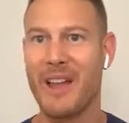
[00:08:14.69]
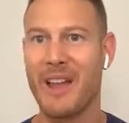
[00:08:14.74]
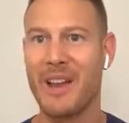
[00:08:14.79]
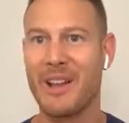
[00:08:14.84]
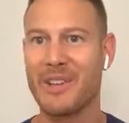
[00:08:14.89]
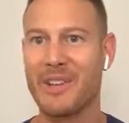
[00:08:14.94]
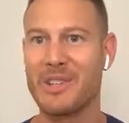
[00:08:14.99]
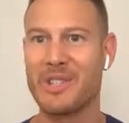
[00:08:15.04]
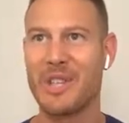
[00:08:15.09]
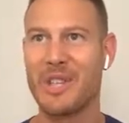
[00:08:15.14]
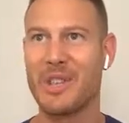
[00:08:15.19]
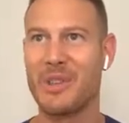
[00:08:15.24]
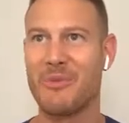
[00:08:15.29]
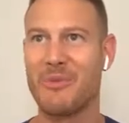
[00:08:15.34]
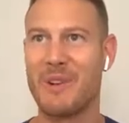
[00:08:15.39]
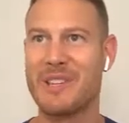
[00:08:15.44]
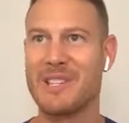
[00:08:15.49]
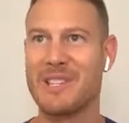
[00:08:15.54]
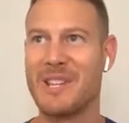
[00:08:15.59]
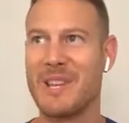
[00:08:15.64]
And I just think that
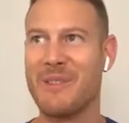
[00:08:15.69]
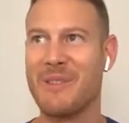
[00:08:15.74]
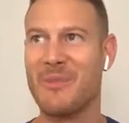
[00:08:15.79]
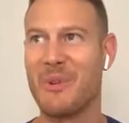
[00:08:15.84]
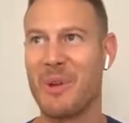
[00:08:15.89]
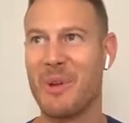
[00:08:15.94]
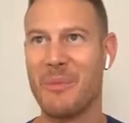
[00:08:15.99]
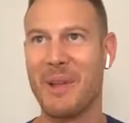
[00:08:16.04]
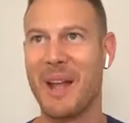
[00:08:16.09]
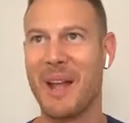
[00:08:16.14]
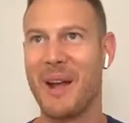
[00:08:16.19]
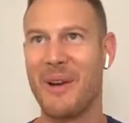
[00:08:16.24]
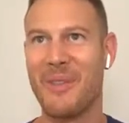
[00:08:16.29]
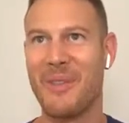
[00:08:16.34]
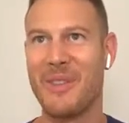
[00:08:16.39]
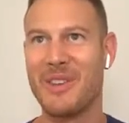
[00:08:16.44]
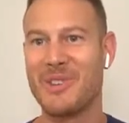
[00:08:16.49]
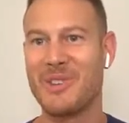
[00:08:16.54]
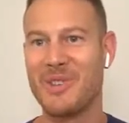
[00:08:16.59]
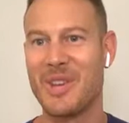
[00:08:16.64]
Resident Evil coming out
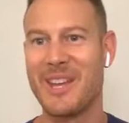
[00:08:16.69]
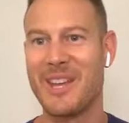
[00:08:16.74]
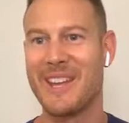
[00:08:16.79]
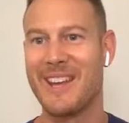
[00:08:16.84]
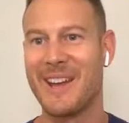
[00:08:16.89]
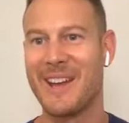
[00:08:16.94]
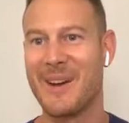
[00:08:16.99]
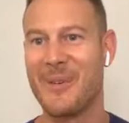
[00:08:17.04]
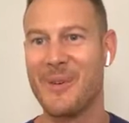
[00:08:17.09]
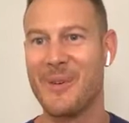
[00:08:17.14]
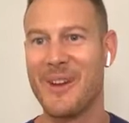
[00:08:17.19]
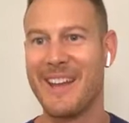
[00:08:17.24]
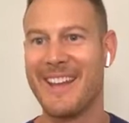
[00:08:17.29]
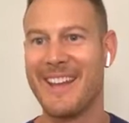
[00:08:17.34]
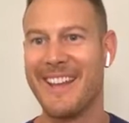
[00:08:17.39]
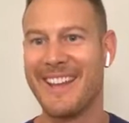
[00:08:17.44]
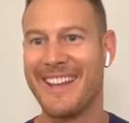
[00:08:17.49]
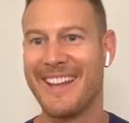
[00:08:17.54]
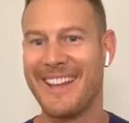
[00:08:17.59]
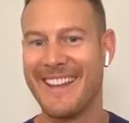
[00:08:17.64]
in this year now,
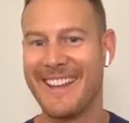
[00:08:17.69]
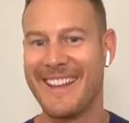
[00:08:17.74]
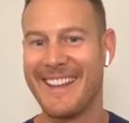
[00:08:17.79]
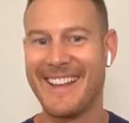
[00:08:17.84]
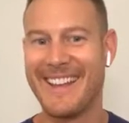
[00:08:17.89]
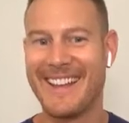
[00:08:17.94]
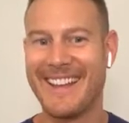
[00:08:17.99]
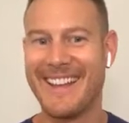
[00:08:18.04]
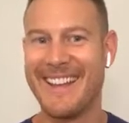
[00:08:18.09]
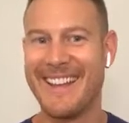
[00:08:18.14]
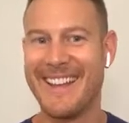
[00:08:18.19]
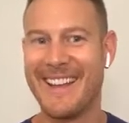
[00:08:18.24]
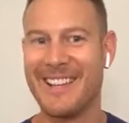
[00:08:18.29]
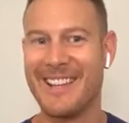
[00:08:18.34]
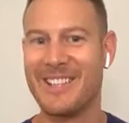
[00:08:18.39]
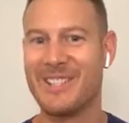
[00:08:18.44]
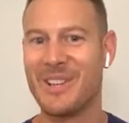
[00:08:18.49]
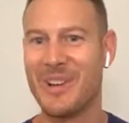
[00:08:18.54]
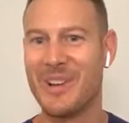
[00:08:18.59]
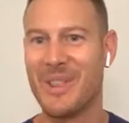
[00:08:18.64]
in
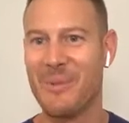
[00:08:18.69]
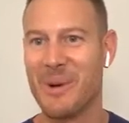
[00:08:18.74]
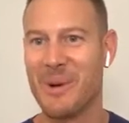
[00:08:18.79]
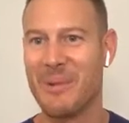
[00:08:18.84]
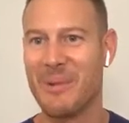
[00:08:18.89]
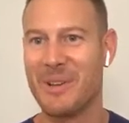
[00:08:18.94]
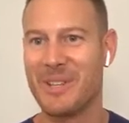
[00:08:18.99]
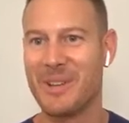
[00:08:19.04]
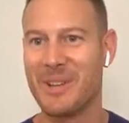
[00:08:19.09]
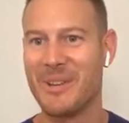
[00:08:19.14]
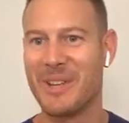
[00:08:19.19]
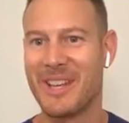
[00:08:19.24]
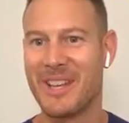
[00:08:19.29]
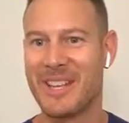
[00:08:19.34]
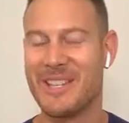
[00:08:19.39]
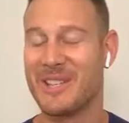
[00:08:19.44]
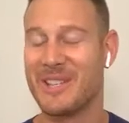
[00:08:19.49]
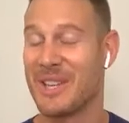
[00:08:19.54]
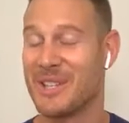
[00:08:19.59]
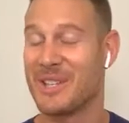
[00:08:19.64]
terms of the way we're doing it,
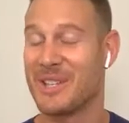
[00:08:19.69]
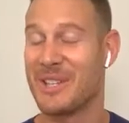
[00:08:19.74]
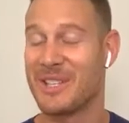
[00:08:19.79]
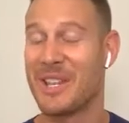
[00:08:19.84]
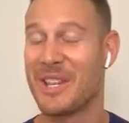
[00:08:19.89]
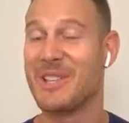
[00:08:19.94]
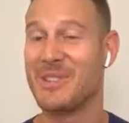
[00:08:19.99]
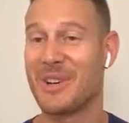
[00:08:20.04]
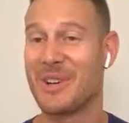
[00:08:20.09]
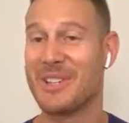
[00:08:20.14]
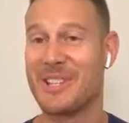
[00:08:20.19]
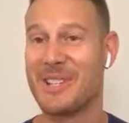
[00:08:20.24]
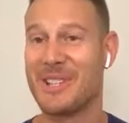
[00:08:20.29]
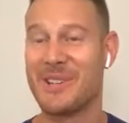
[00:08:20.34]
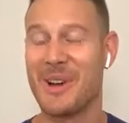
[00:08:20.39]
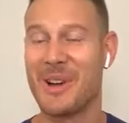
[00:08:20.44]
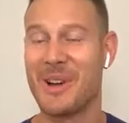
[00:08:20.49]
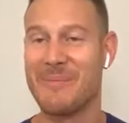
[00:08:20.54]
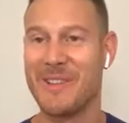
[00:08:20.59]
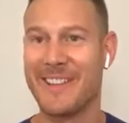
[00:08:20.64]
it's interesting
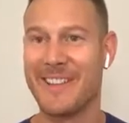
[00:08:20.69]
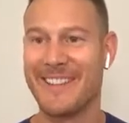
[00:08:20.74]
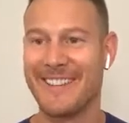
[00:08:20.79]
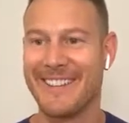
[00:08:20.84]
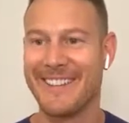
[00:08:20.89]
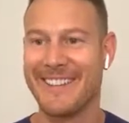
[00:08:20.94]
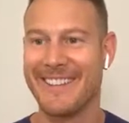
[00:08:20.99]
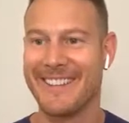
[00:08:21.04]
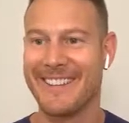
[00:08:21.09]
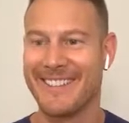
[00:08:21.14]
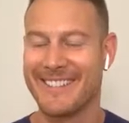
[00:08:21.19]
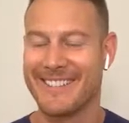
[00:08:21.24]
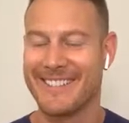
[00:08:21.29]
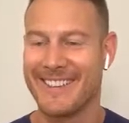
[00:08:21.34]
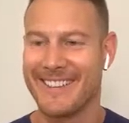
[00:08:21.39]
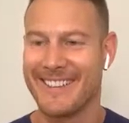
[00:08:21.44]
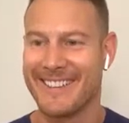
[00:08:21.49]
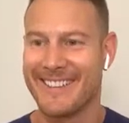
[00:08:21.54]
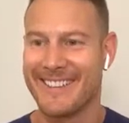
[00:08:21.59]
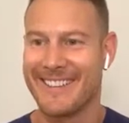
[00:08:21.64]
timing. Yeah, I'll say
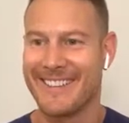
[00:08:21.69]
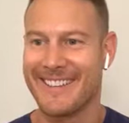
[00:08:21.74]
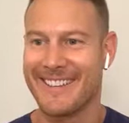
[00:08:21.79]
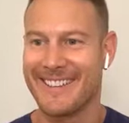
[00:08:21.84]
that.